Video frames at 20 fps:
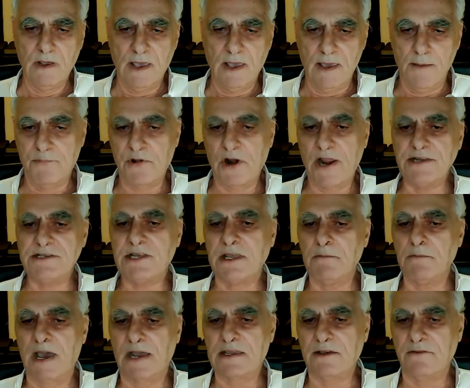Embracing
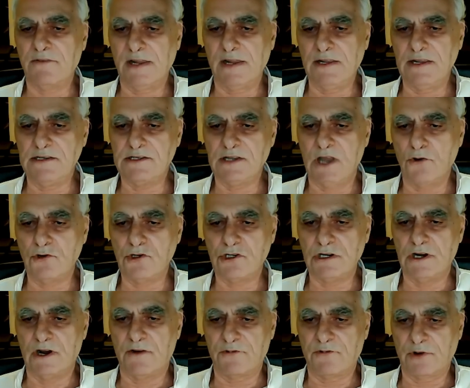Machiavelli's
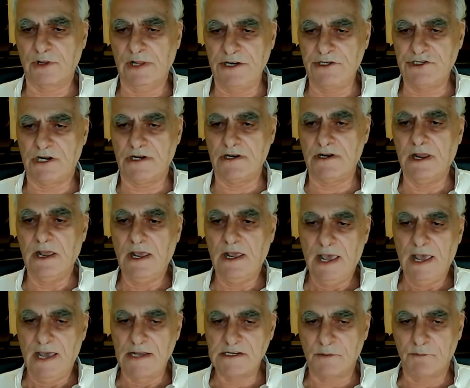notion of religion
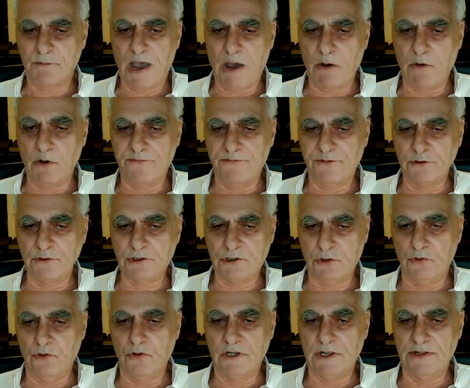as a powerful
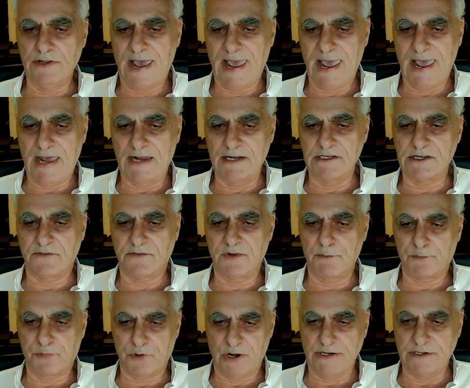tool in the hands of a
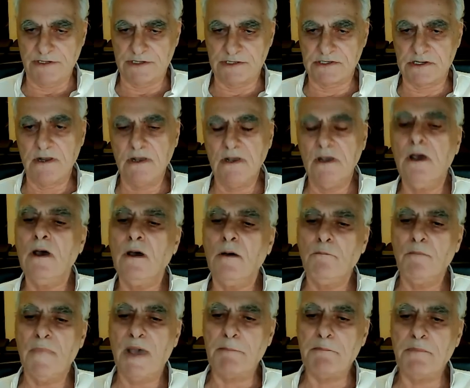prince,
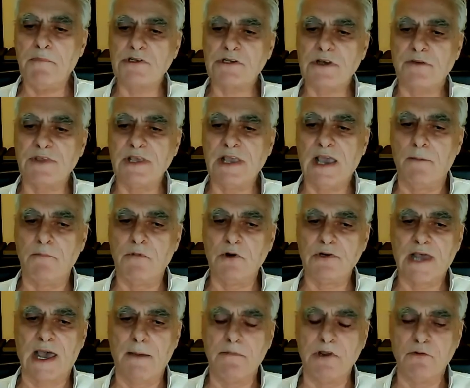members of the Abu
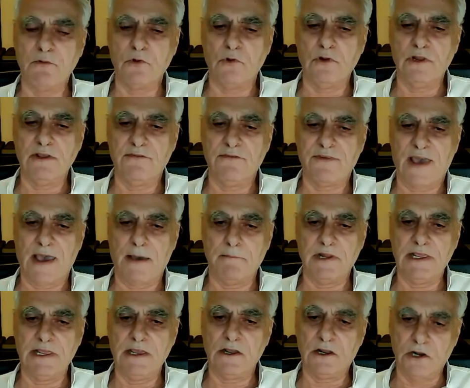Dhabi ruling
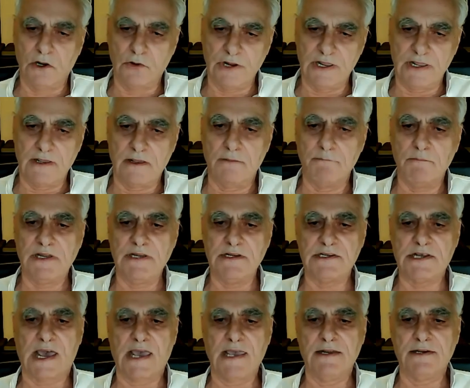family, including bin
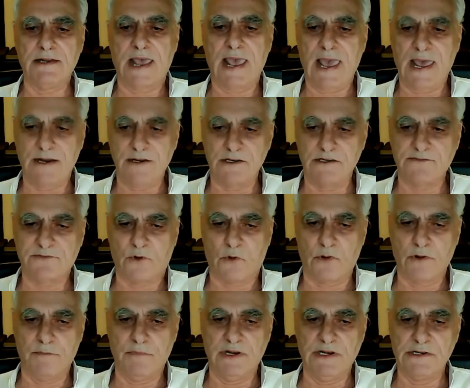Zayed and his
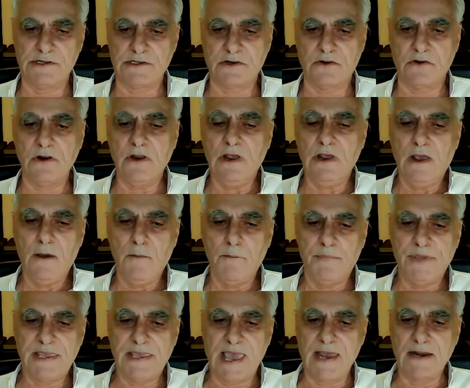foreign minister,
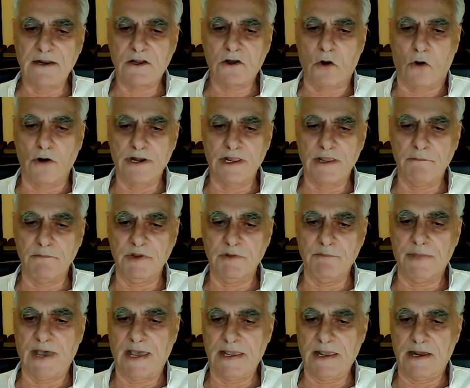began courting bin
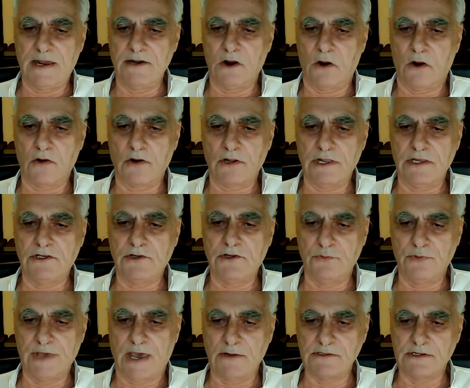Baya in early
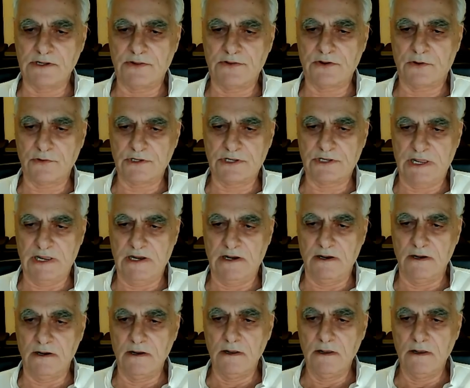2013.